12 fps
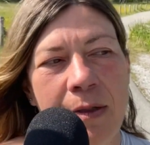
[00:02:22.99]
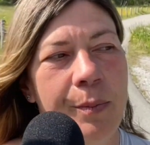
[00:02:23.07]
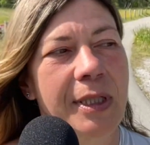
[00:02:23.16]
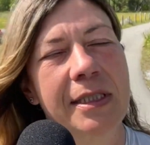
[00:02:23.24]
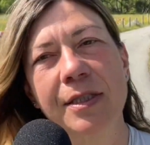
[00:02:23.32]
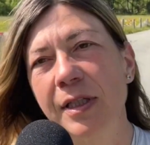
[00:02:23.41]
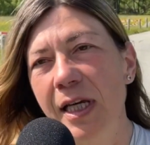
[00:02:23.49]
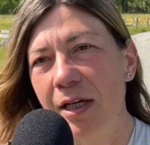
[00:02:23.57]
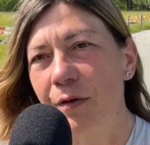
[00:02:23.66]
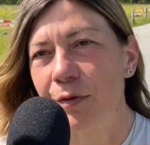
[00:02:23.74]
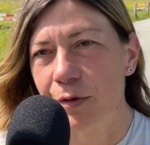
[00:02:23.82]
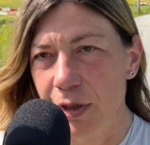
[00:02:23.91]
But today,
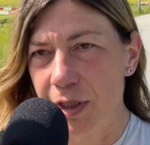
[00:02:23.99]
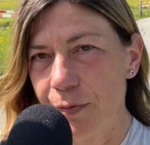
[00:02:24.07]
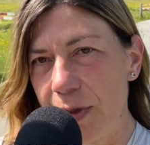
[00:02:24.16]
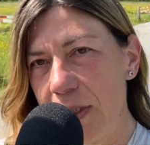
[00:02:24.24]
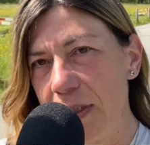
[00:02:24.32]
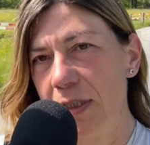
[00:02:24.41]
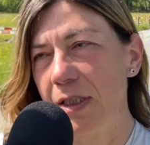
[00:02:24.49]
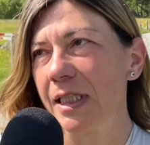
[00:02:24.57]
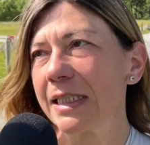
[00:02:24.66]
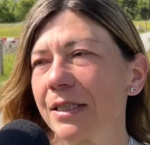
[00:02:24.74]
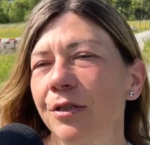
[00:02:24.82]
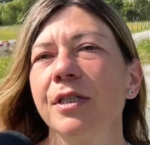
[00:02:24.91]
of course, we will
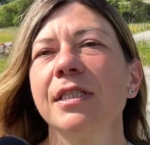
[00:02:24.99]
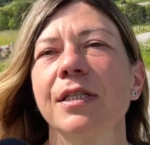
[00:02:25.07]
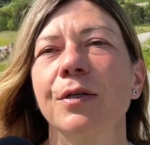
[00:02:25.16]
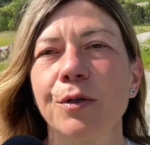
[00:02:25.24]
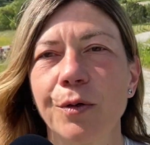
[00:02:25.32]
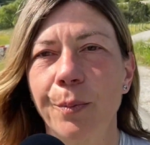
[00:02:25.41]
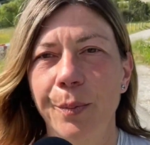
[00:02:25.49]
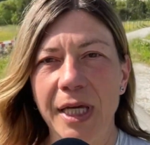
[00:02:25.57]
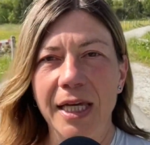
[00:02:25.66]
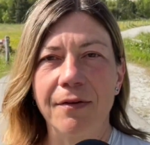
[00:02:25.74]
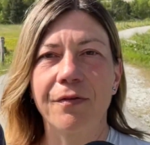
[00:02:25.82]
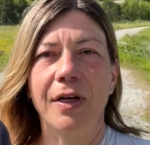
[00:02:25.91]
eat also
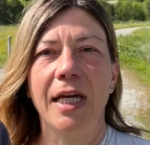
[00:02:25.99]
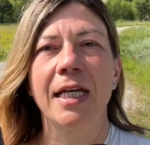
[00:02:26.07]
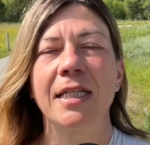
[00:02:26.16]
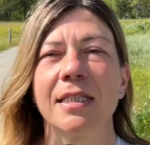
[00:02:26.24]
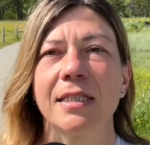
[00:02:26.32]
beef and